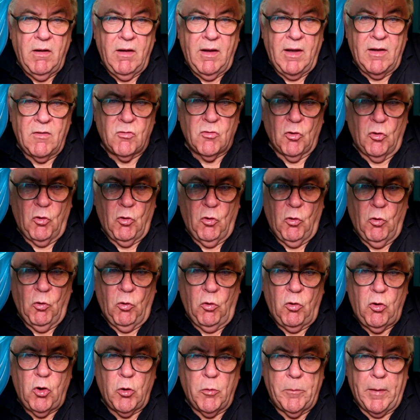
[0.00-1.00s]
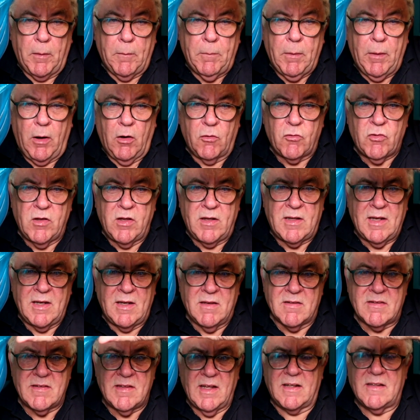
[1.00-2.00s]
it's all coming apart because it
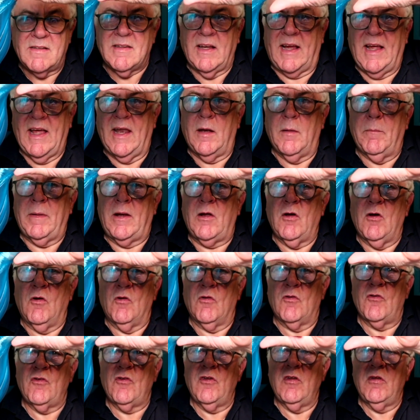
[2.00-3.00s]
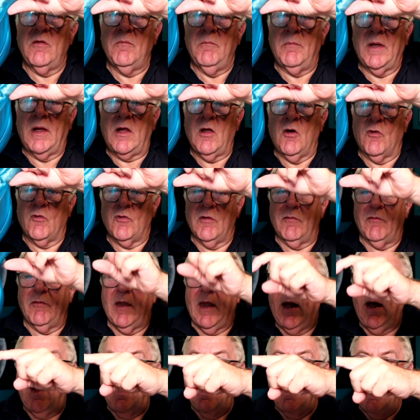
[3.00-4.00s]
didn't stick together because of
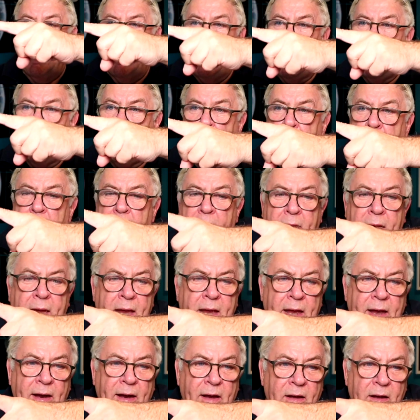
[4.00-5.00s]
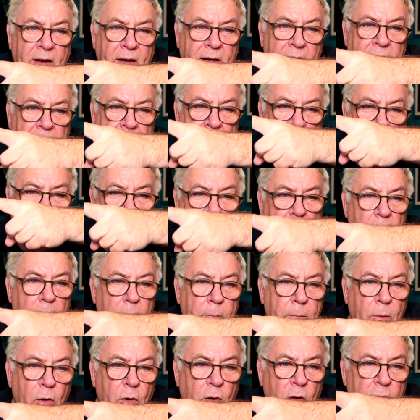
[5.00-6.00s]
that. But here, it did
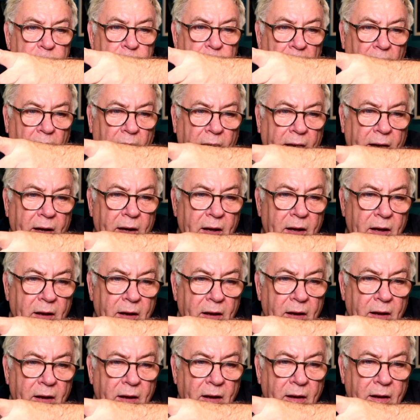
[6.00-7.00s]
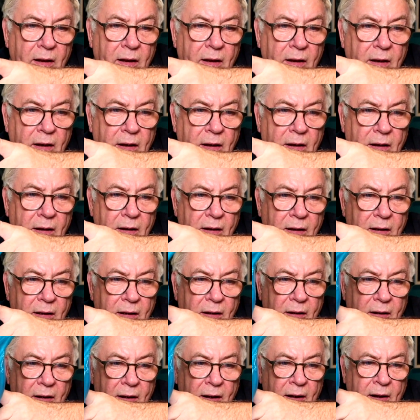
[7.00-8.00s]
perfectly.
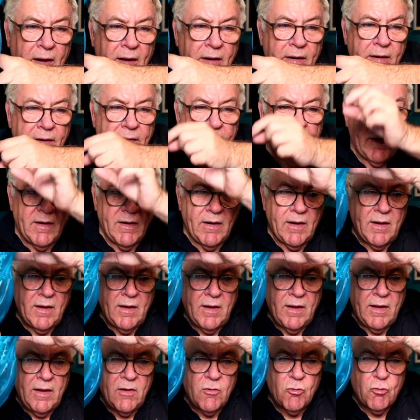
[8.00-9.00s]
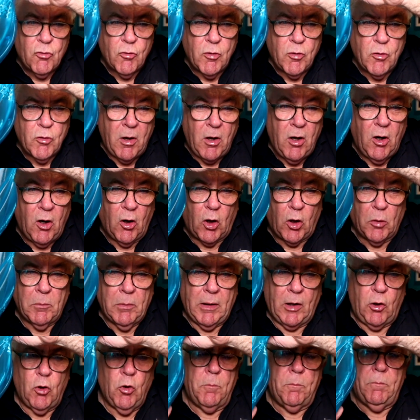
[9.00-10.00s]
And it's
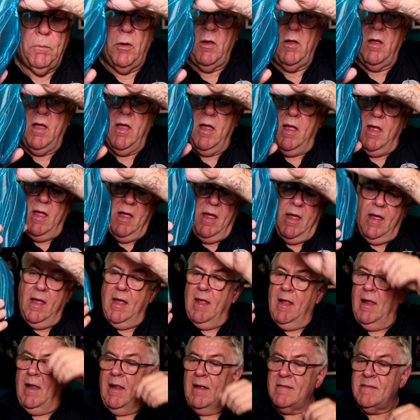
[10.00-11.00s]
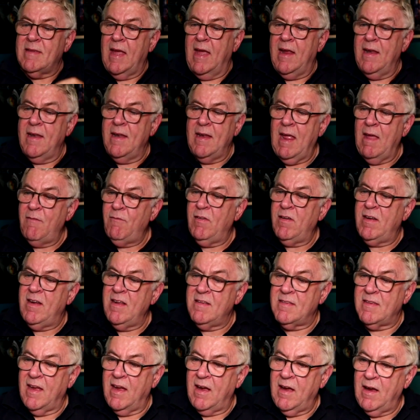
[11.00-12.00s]
remarkably good. But like I said, never
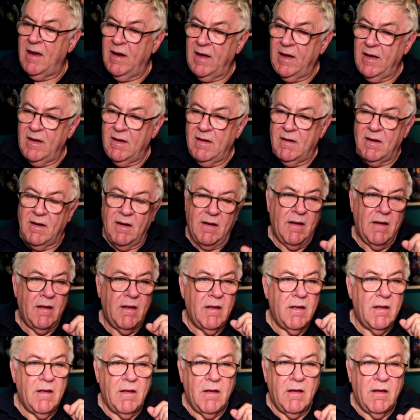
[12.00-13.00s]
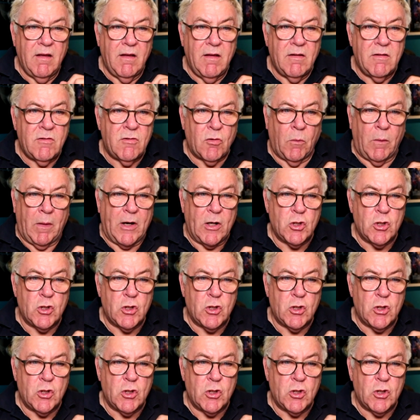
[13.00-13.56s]
designed to